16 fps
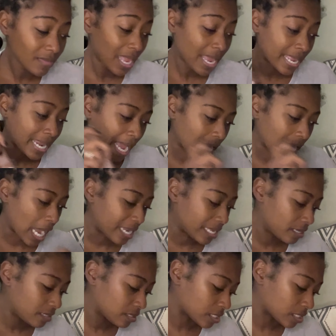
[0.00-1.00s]
And I got it.
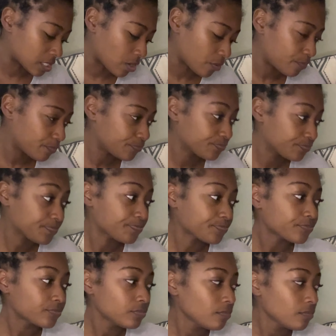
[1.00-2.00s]
So
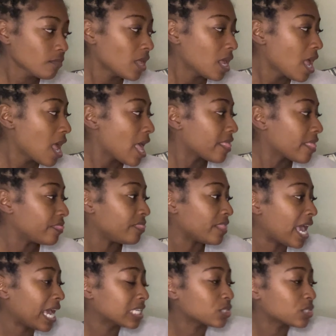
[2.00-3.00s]

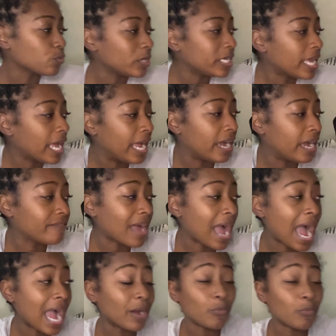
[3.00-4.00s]
next we have
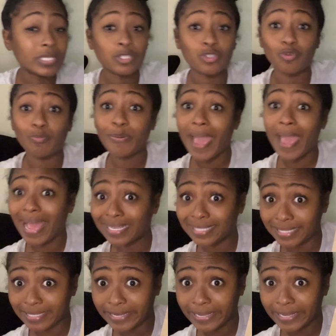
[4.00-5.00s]
I went to
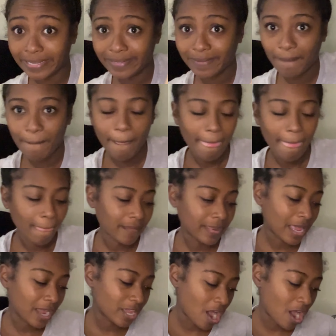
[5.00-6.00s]
PacSun.
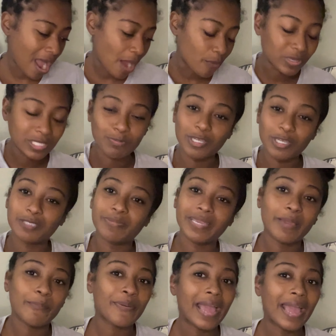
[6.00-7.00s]
Now y'all, I was supposed to be
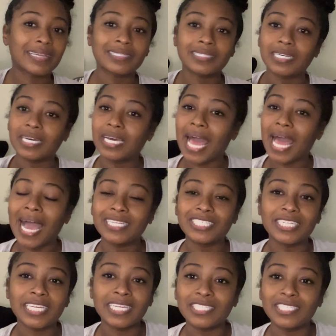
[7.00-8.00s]
in PacSun. I
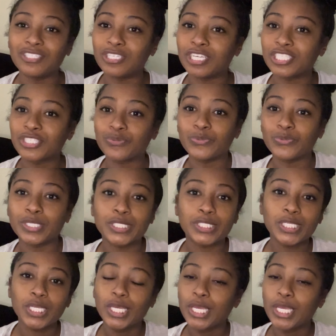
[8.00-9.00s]
it just was
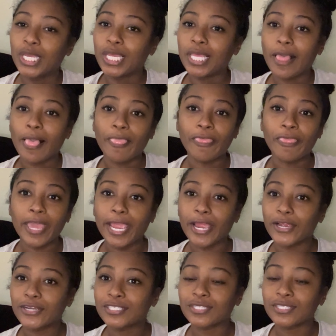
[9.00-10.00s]

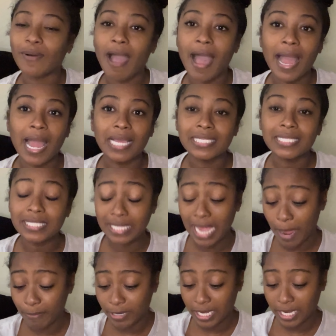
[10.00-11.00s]
there, so I
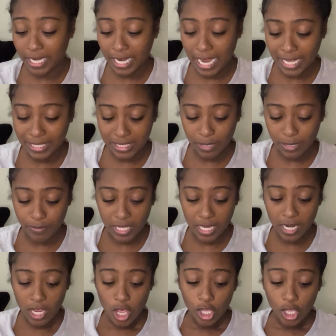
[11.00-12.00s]
stopped in and got something.
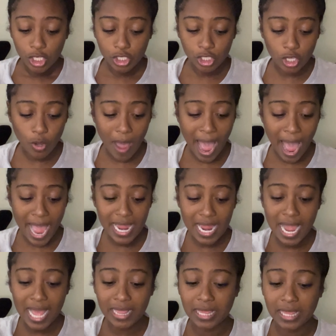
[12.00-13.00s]
So I
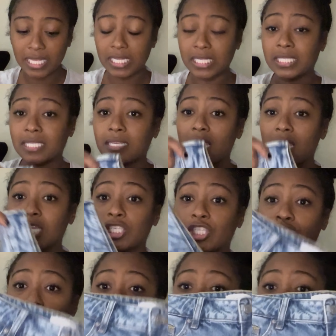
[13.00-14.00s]
got this
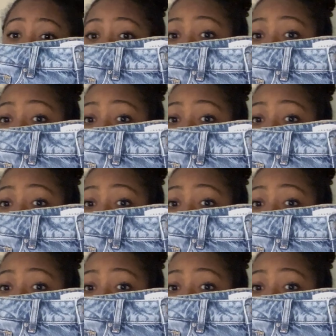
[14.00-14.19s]
skirt,